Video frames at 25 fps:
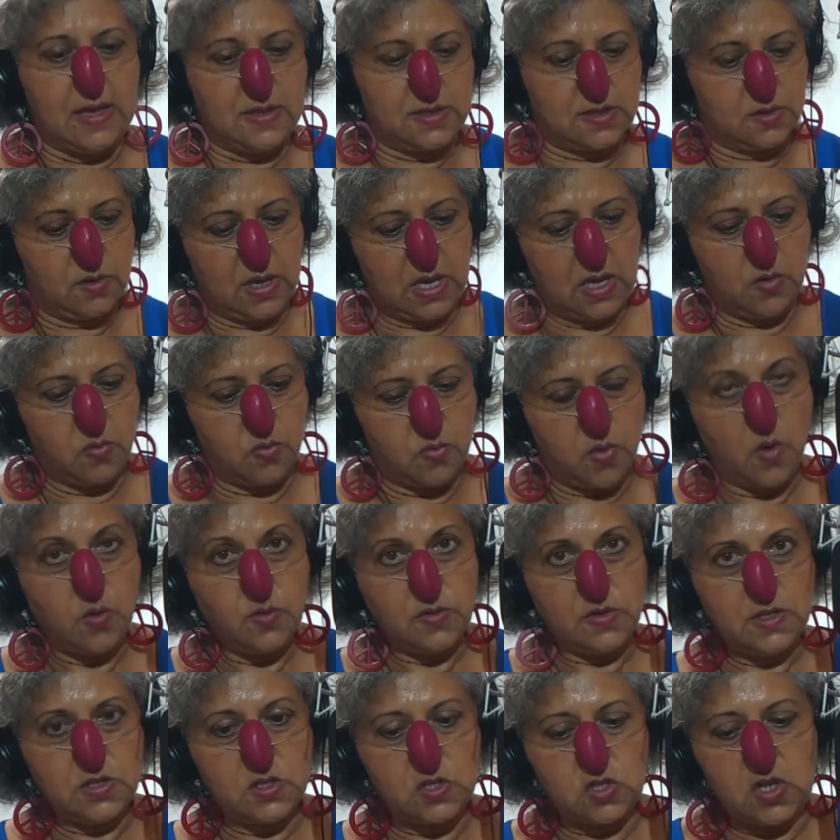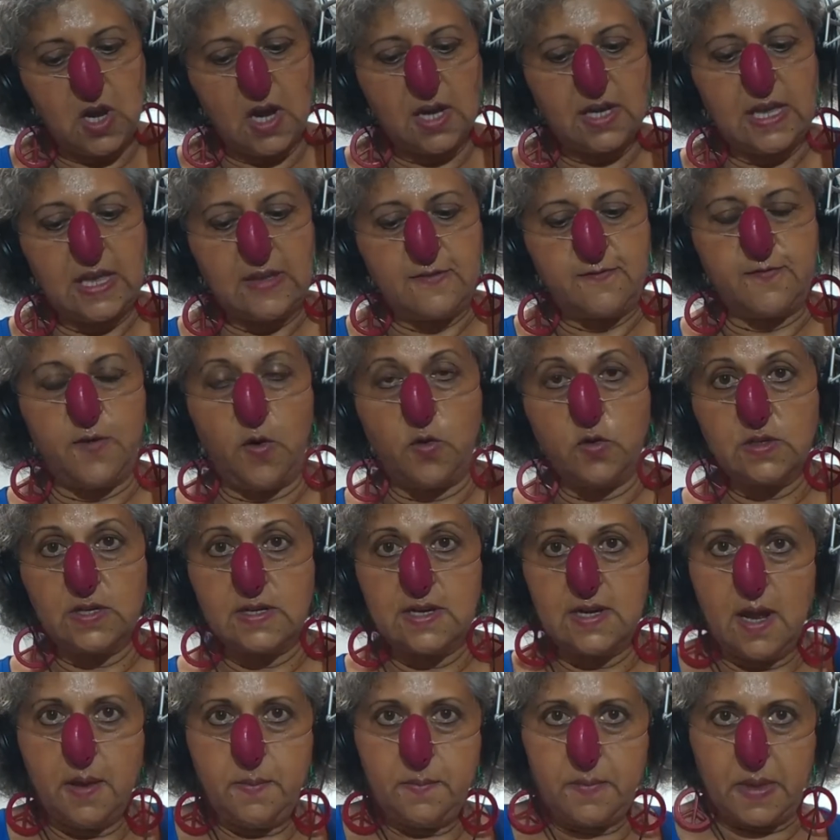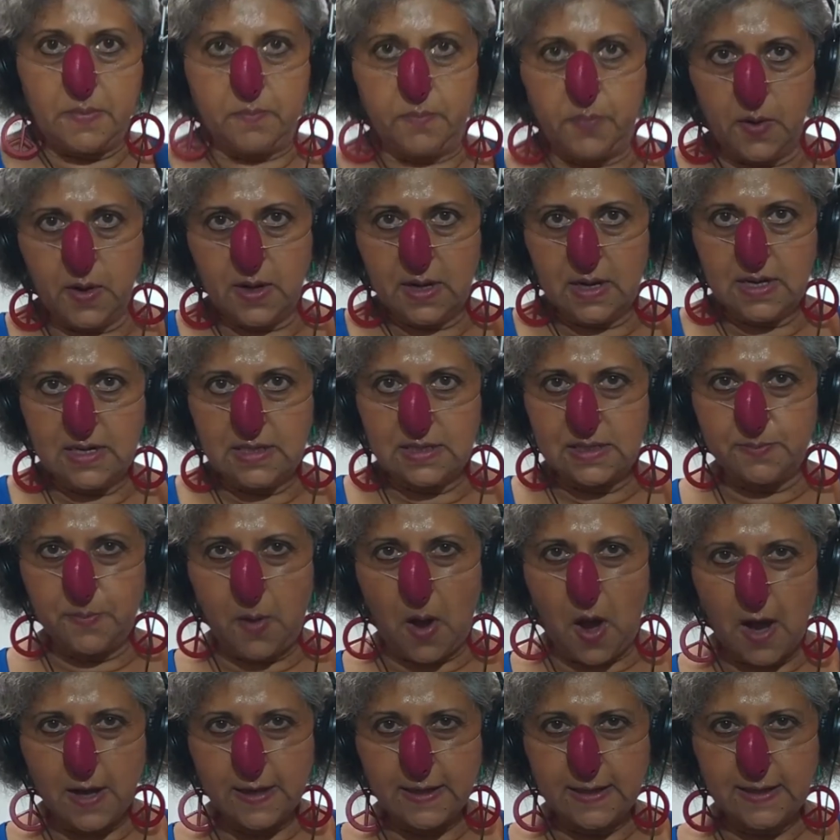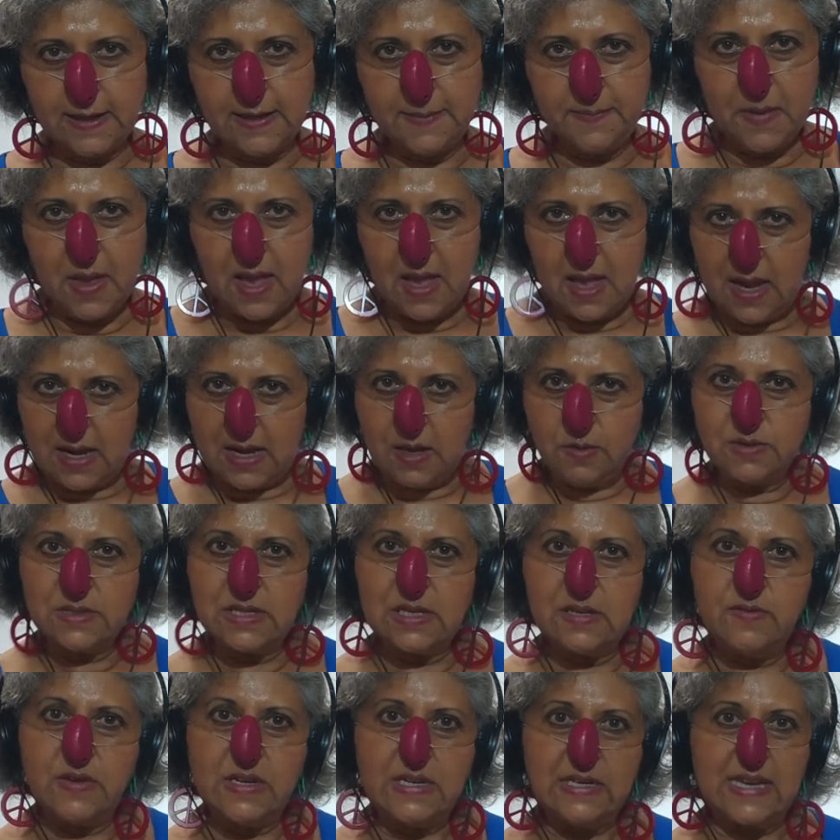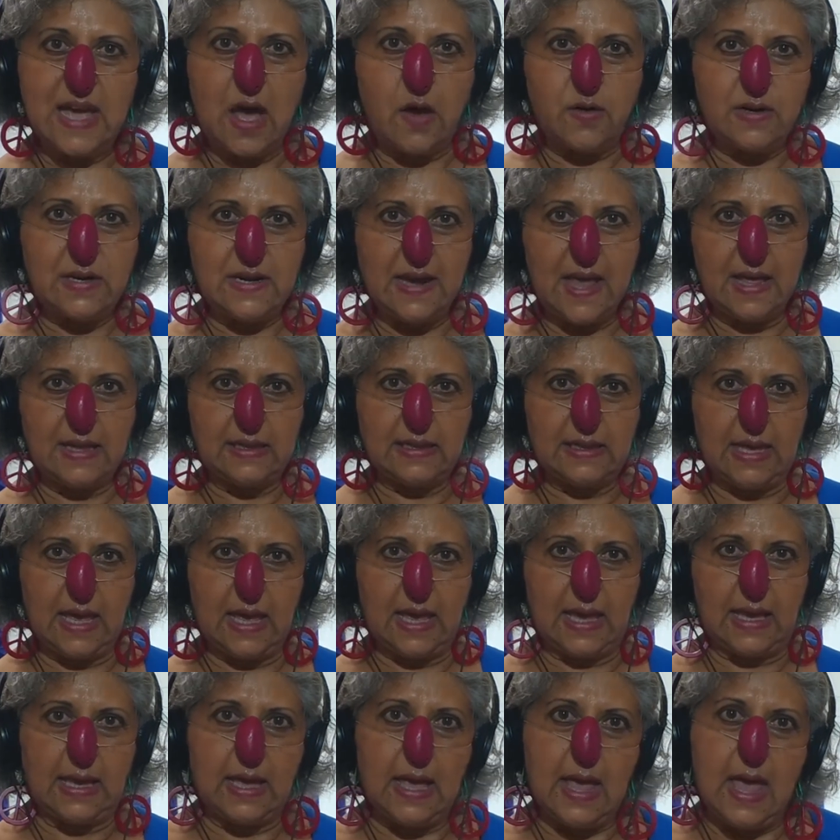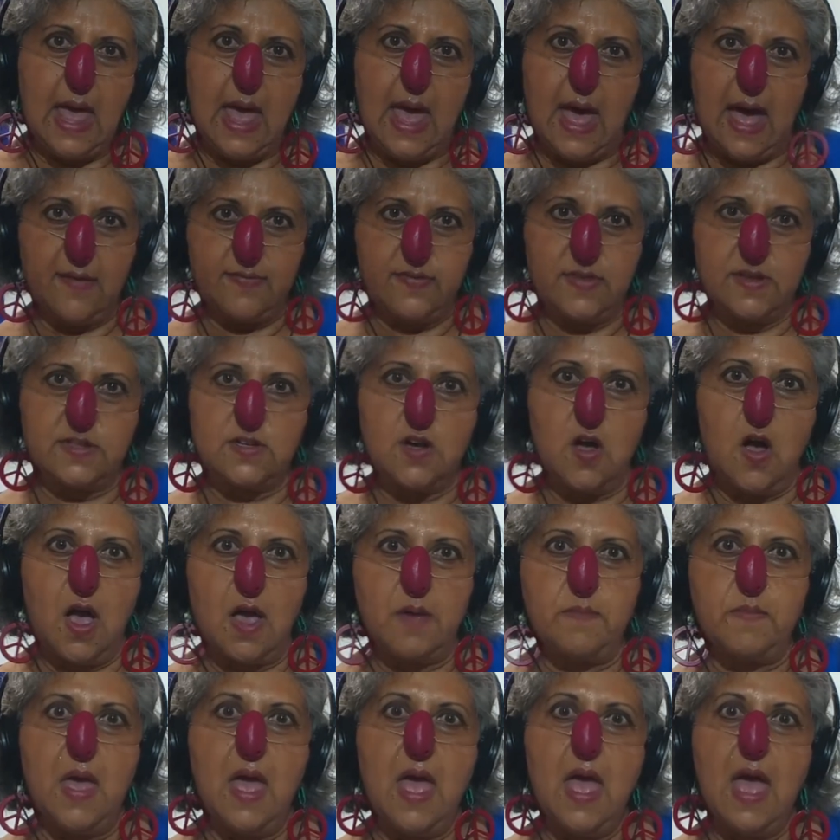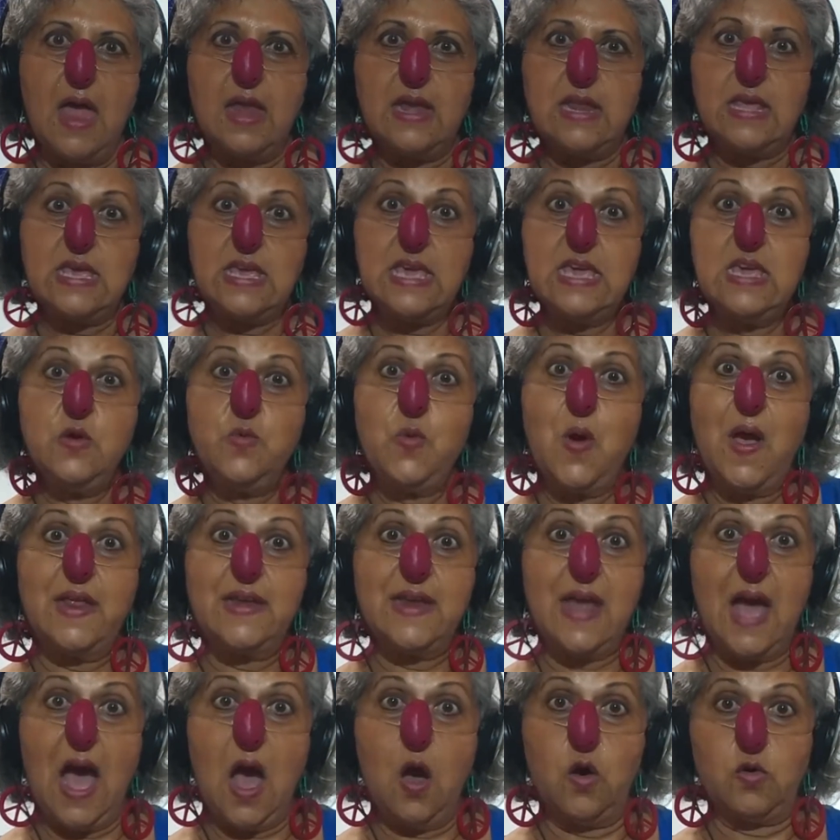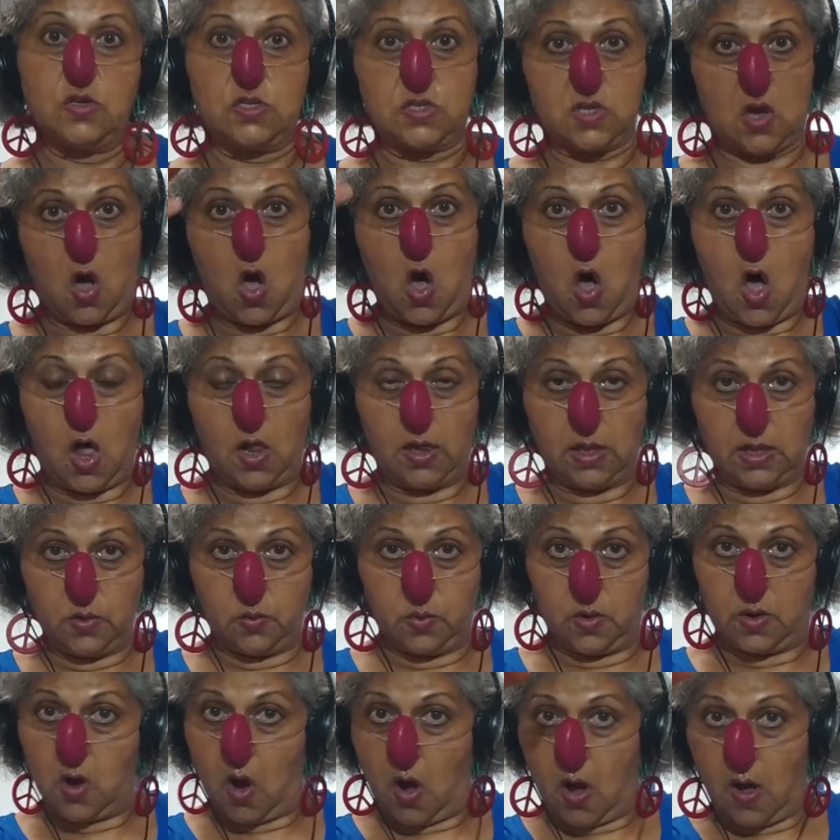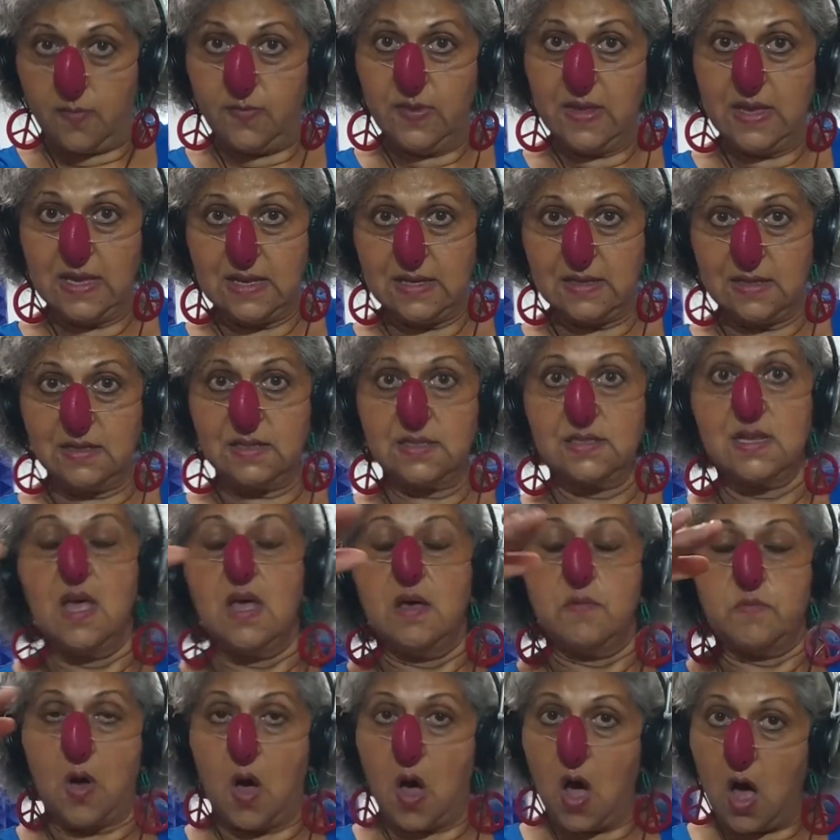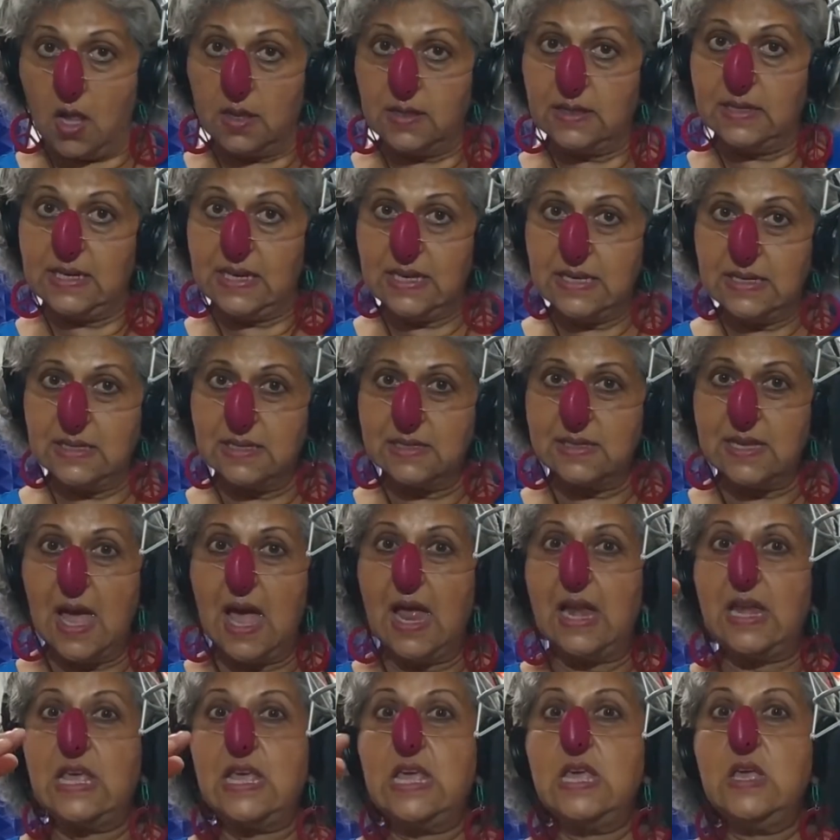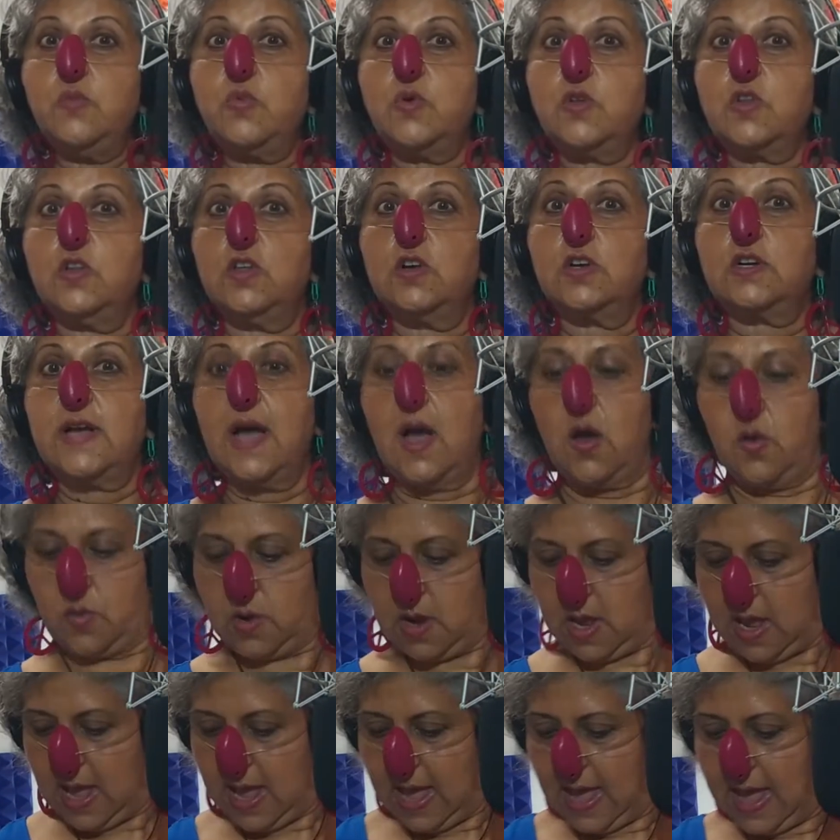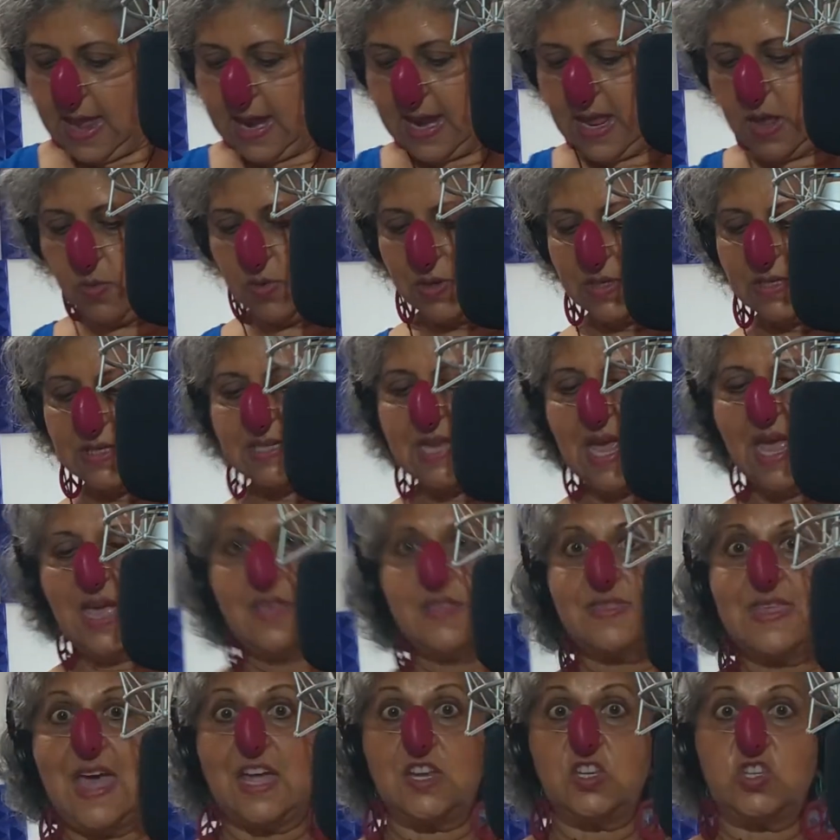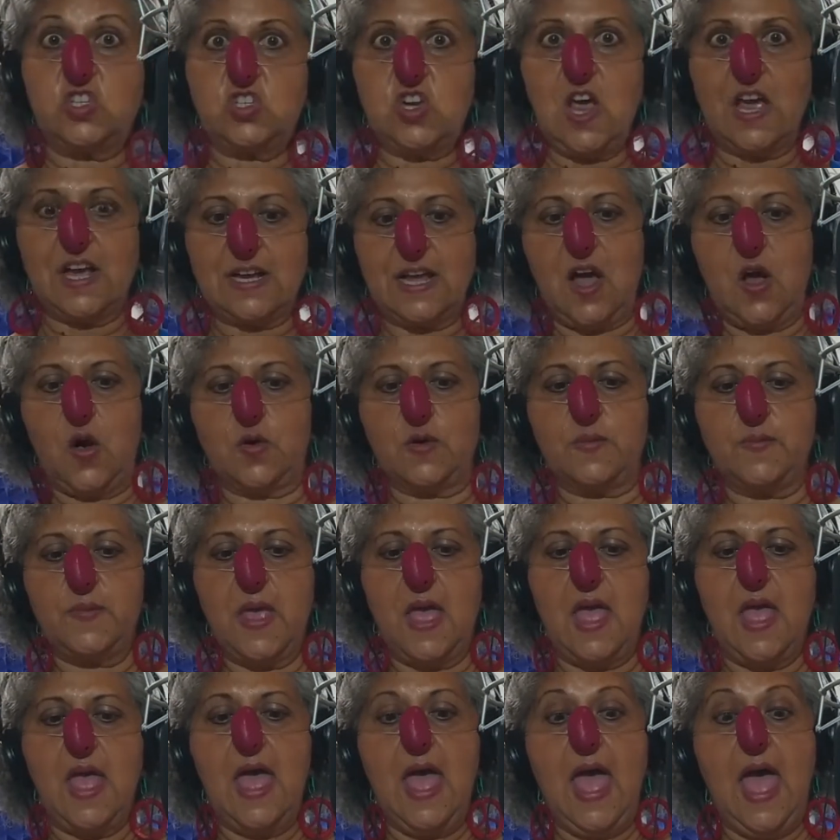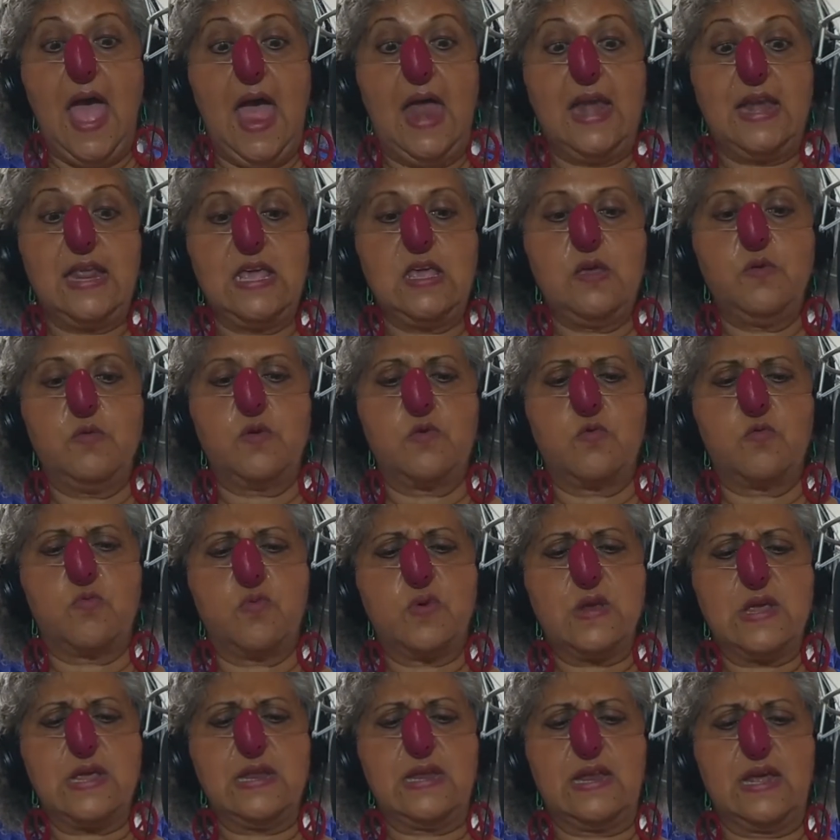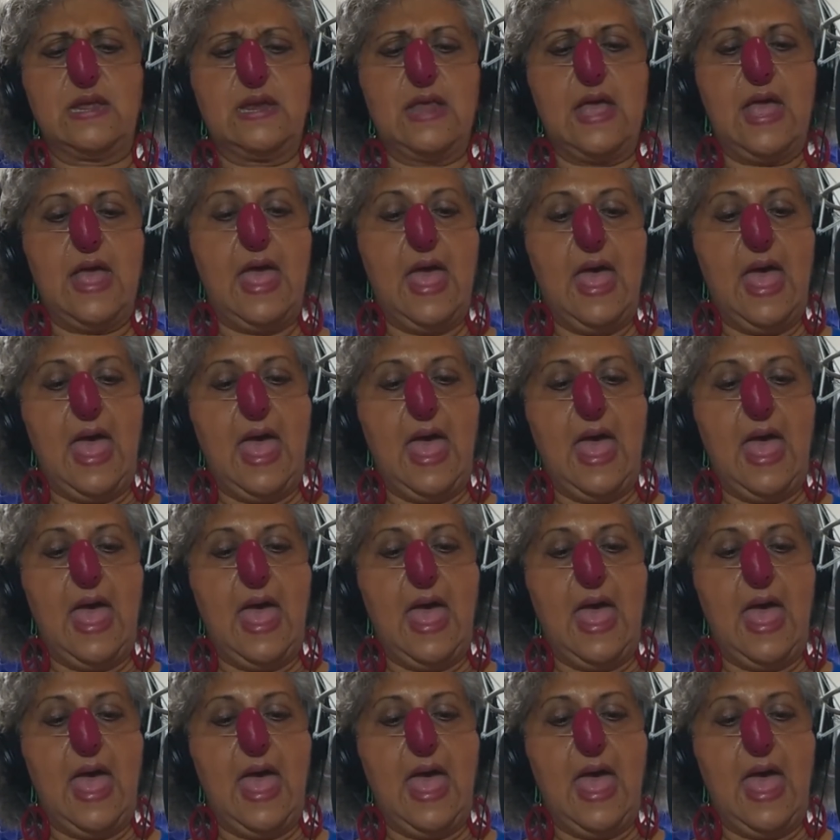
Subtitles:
And so he wrote this check, he folded it up, he put it in his pocket. He was living down in L.A. at the time, and he went out to Hollywood on the hills, the Holland Hills, and he would look out. He would take that check out, and he would read it.